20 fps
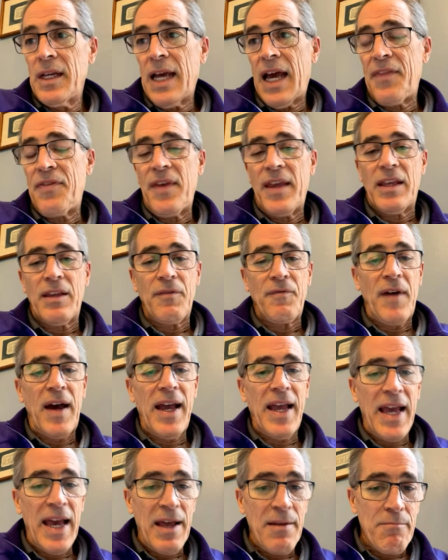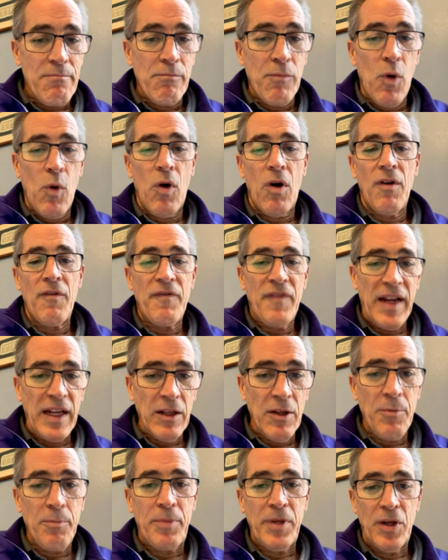I think if I had more
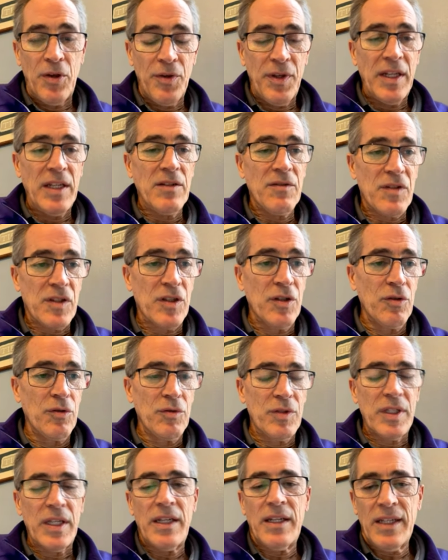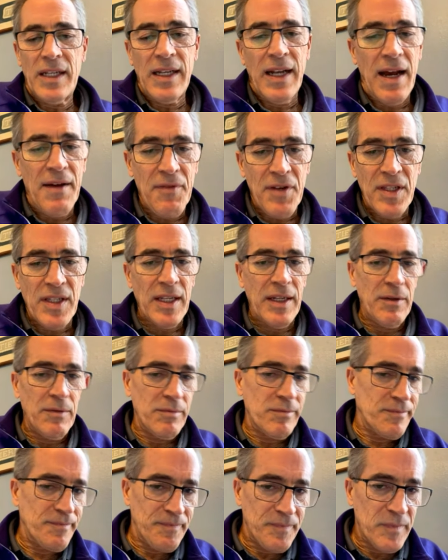availability of suits, and obviously,
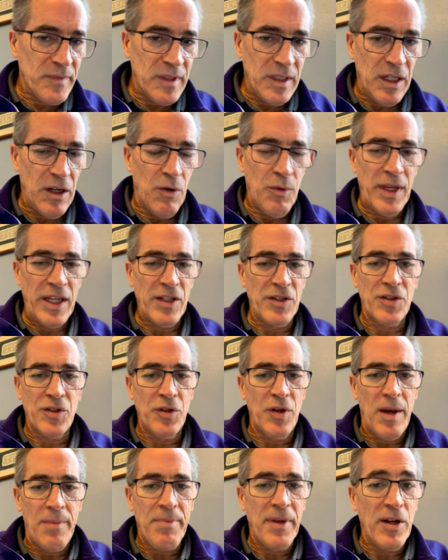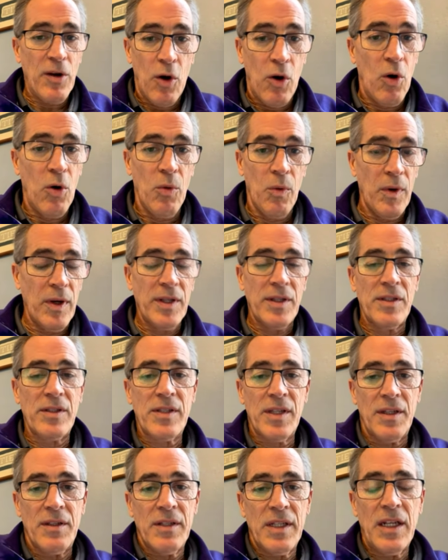you know, we could suit up in old
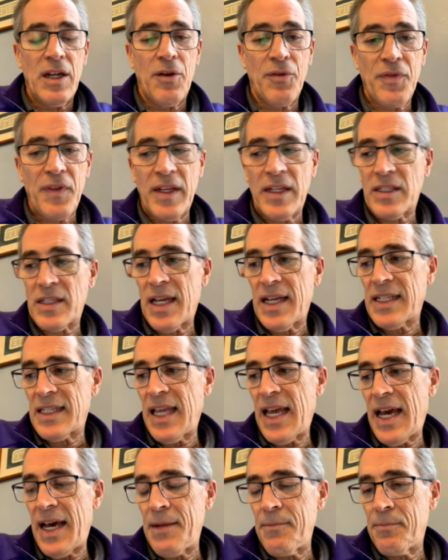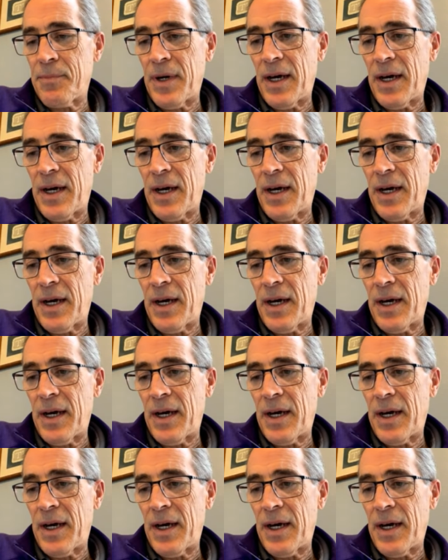ones and, you know, things like that.